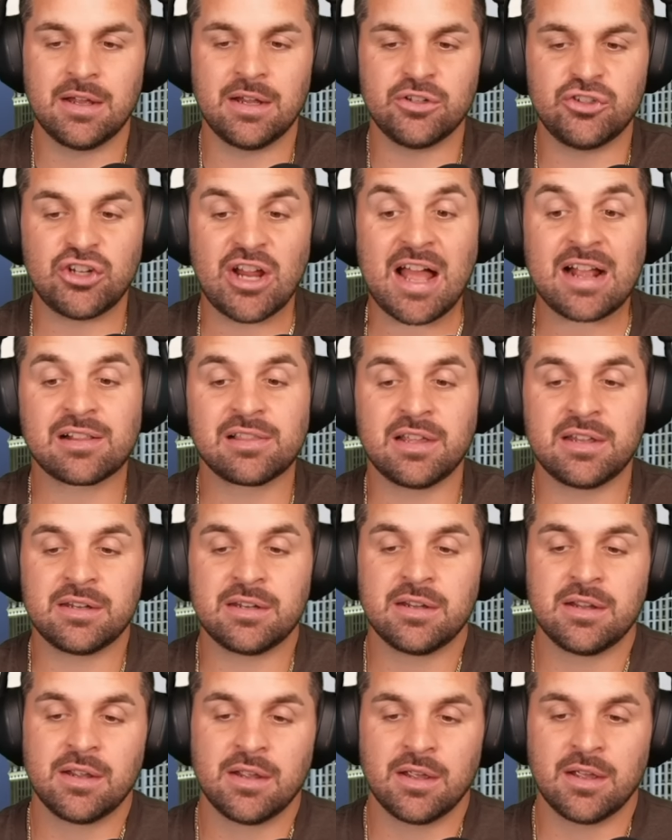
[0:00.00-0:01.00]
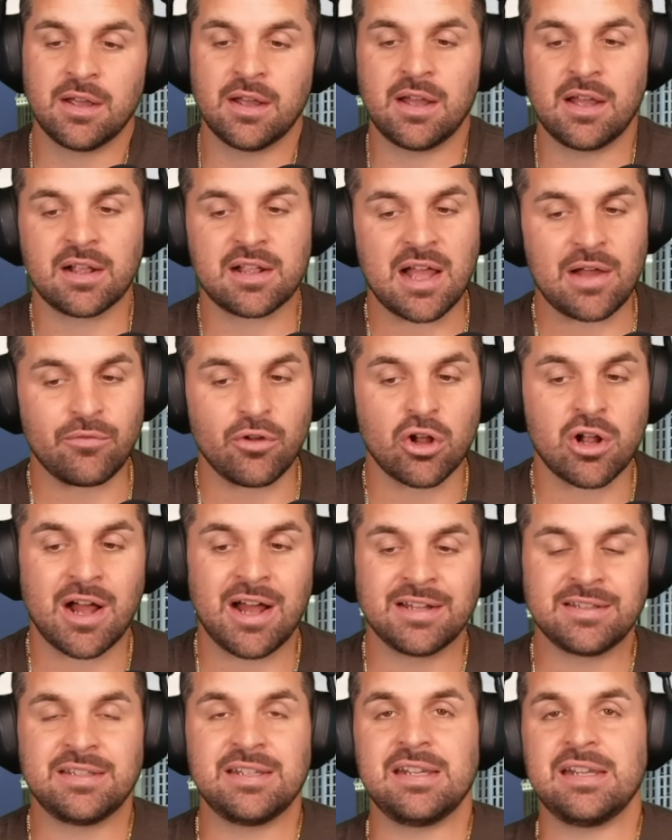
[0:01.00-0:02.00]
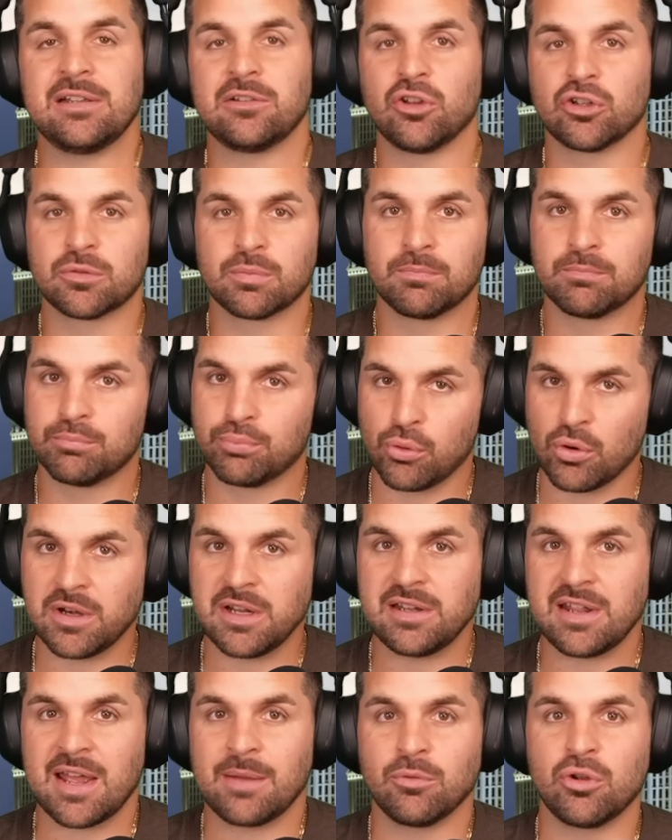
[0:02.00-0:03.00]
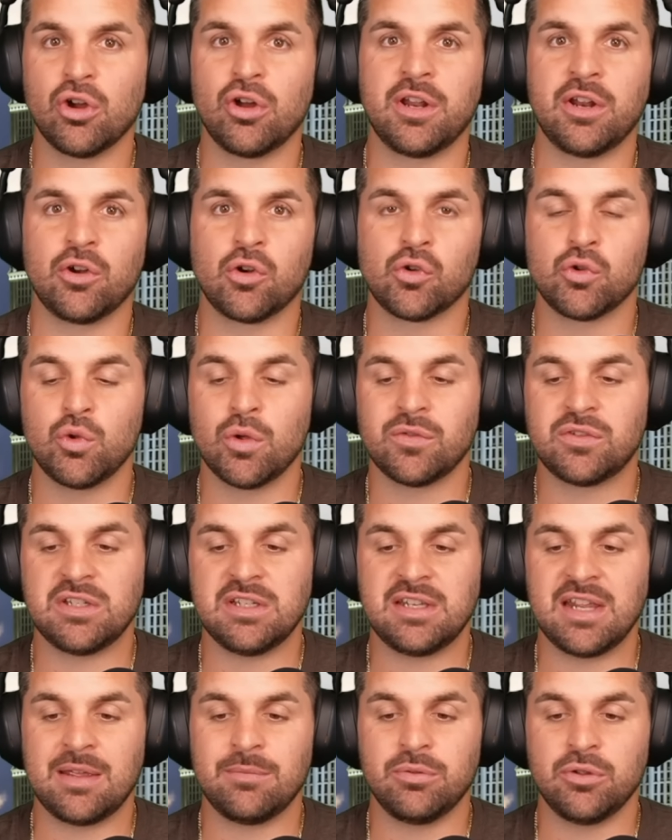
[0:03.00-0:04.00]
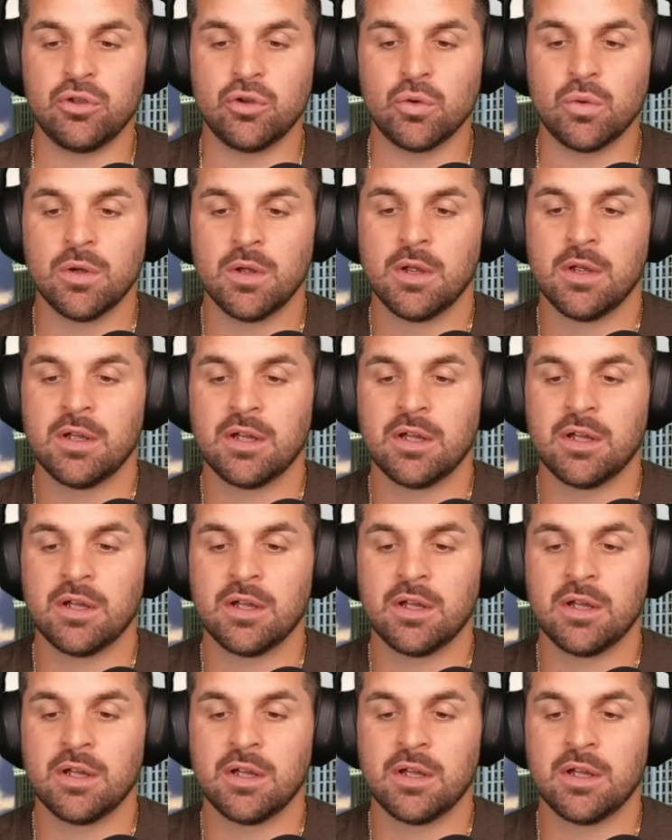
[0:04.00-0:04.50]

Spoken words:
Jacqueline Cavalcanti looked pretty damn good in her UFC debut.